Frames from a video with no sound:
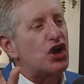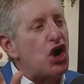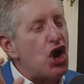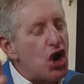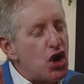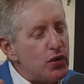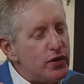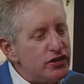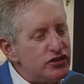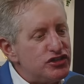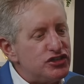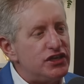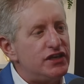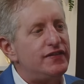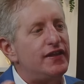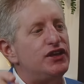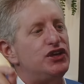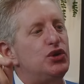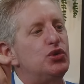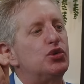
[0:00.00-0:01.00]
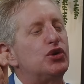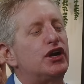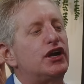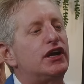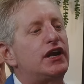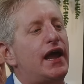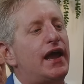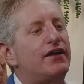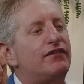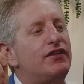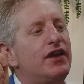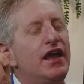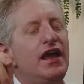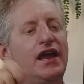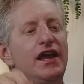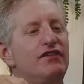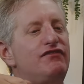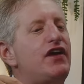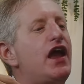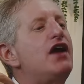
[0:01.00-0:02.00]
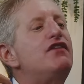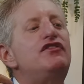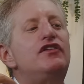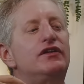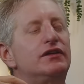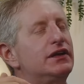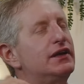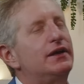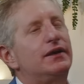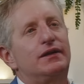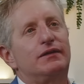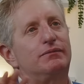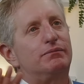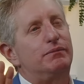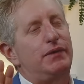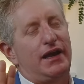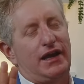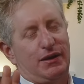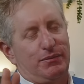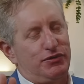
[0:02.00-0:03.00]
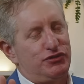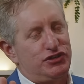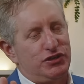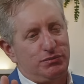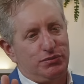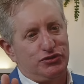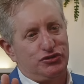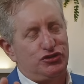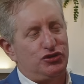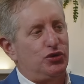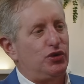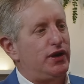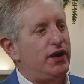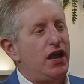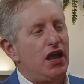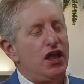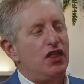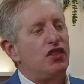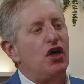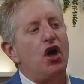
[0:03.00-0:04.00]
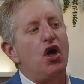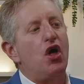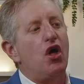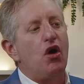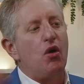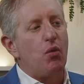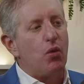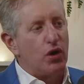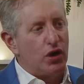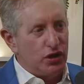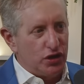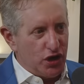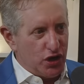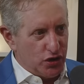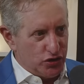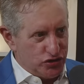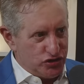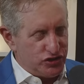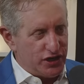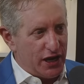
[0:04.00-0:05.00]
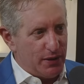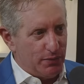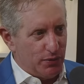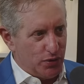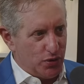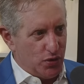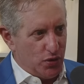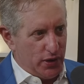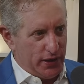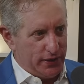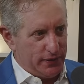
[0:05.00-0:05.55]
currency that you are going to have. Make up a simple story. The whole world goes stable coin.